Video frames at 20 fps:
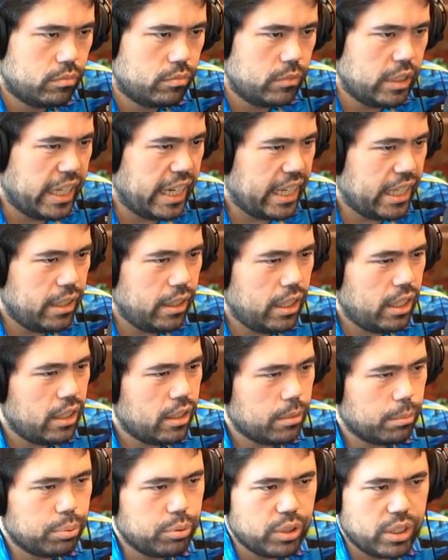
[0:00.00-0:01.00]
Yeah, he, he
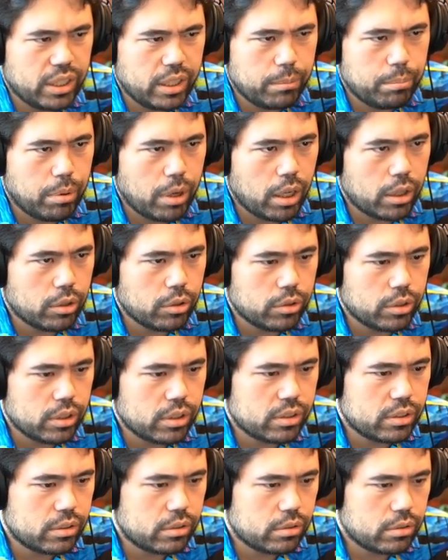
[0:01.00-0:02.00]
completely bungled this.